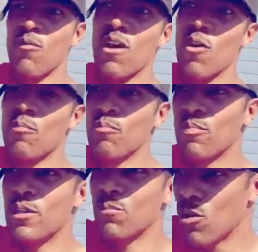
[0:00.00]
Well,
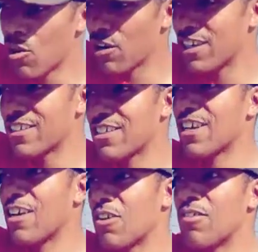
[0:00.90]
B-More is
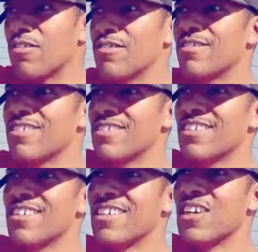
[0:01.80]

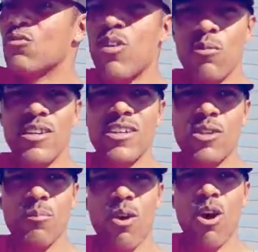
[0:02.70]
where we get
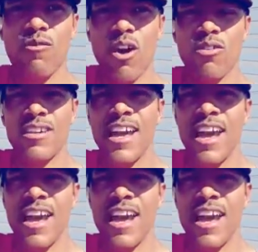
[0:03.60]
the ball rolling